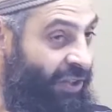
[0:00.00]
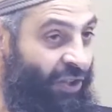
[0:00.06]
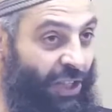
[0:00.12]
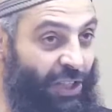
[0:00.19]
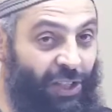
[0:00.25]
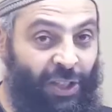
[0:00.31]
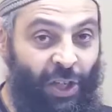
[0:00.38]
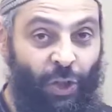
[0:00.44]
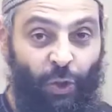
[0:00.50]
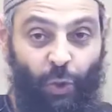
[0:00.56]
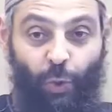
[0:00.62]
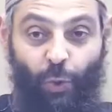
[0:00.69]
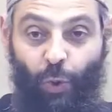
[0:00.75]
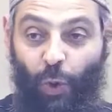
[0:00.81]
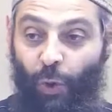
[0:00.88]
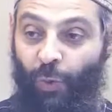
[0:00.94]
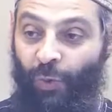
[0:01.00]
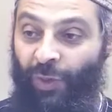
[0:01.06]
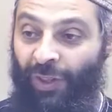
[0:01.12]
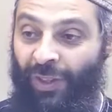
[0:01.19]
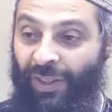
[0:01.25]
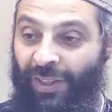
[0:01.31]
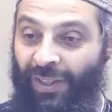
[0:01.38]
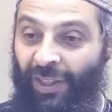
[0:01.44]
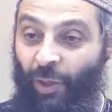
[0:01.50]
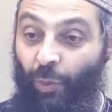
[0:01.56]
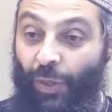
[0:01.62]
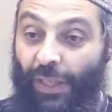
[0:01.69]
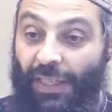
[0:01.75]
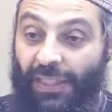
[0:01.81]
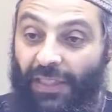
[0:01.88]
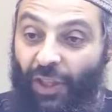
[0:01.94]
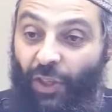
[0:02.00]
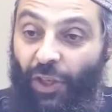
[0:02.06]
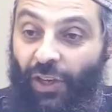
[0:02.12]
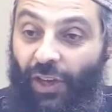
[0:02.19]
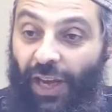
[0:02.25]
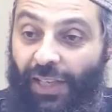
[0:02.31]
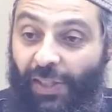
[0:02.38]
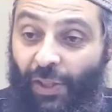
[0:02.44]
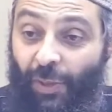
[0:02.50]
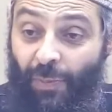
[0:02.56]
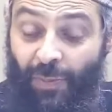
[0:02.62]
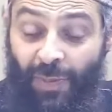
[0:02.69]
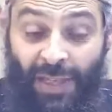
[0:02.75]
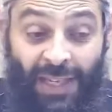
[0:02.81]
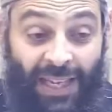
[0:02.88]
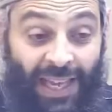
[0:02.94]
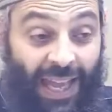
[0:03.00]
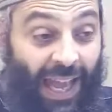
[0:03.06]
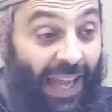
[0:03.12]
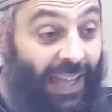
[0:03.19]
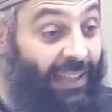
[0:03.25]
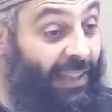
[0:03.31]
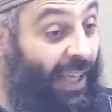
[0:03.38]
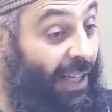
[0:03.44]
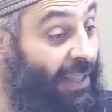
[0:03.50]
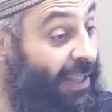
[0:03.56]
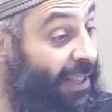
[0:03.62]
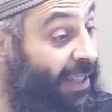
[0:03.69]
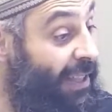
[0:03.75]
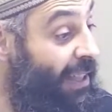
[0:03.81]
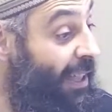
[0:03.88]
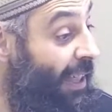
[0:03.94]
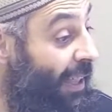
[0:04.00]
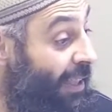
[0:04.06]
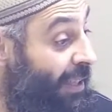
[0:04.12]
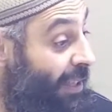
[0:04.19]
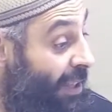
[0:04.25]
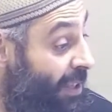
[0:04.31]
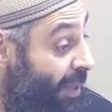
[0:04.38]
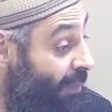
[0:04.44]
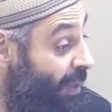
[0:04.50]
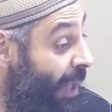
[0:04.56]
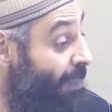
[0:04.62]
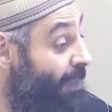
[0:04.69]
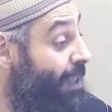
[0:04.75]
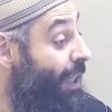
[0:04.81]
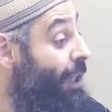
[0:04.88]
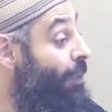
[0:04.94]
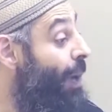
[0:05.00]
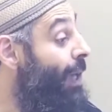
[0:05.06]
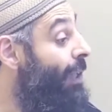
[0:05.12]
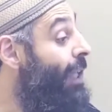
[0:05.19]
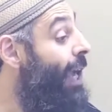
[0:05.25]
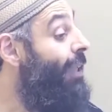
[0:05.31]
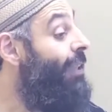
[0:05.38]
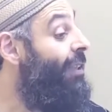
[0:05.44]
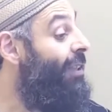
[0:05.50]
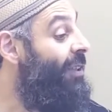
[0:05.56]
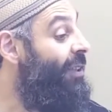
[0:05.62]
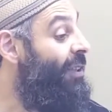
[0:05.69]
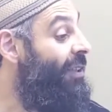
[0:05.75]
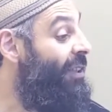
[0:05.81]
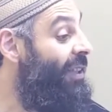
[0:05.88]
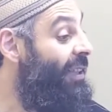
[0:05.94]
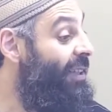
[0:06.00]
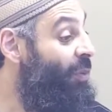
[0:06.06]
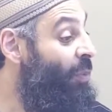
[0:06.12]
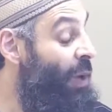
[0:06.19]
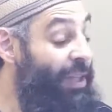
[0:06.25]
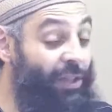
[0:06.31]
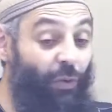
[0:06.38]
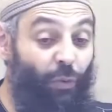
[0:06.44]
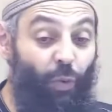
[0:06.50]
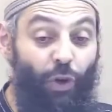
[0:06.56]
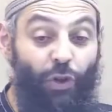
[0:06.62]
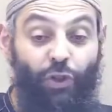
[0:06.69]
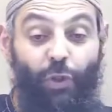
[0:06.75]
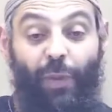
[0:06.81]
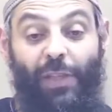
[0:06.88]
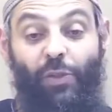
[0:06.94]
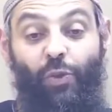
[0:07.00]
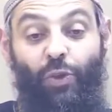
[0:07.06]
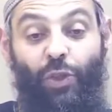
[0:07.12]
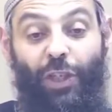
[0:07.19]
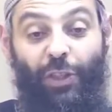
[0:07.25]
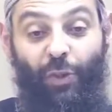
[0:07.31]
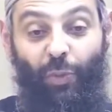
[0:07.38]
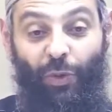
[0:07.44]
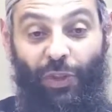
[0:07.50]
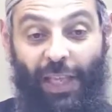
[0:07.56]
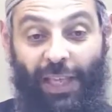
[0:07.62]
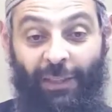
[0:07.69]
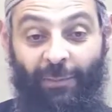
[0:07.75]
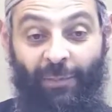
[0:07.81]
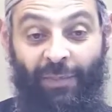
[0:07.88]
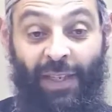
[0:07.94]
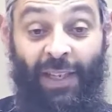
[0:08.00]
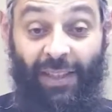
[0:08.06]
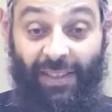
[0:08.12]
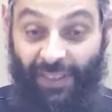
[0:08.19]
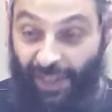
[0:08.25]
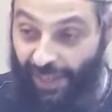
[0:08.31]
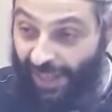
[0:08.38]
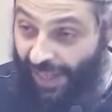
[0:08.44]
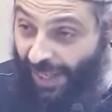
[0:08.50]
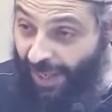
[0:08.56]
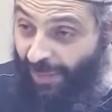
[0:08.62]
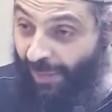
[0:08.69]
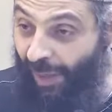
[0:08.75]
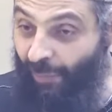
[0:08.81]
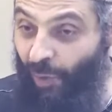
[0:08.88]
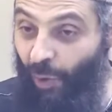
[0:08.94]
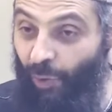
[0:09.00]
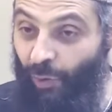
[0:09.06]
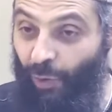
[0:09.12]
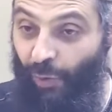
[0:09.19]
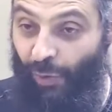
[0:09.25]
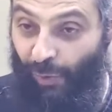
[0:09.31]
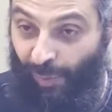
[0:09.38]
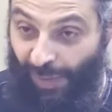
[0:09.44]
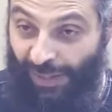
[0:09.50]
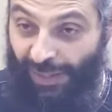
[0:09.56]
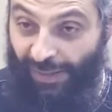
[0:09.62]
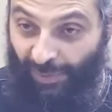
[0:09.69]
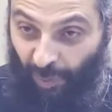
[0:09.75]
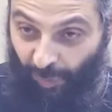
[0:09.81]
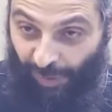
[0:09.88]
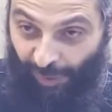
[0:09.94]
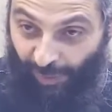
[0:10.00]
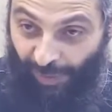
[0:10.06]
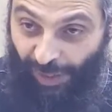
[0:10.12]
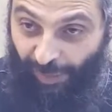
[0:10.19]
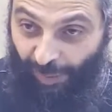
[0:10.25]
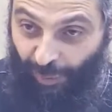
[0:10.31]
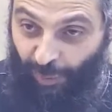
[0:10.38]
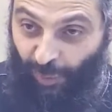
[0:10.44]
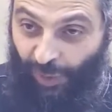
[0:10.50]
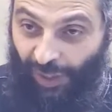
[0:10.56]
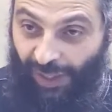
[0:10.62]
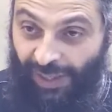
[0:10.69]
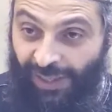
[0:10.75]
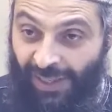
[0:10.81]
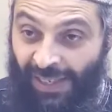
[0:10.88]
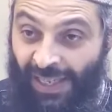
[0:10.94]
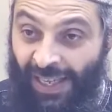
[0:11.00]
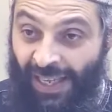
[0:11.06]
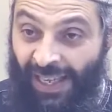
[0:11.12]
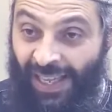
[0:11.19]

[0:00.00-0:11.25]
not just to know. We interiorize them, and there is sometimes ibadat, ways of worship associated with that. The name I'm going to speak to be speak about today